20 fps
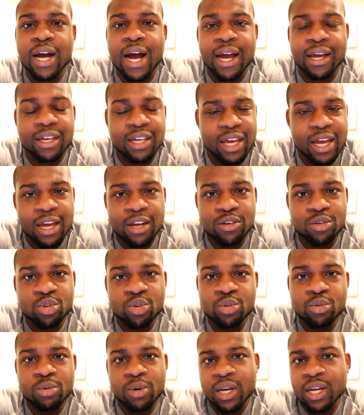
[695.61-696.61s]
I can't
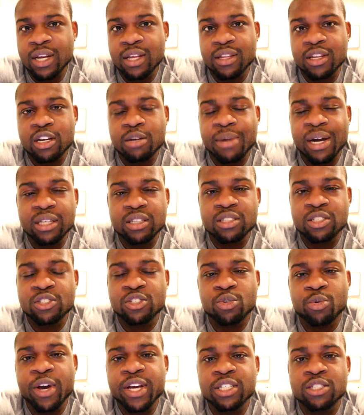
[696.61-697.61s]
do anything about the
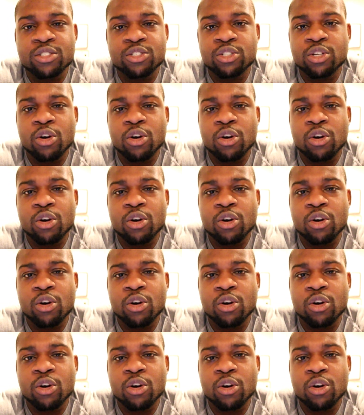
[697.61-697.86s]
situation.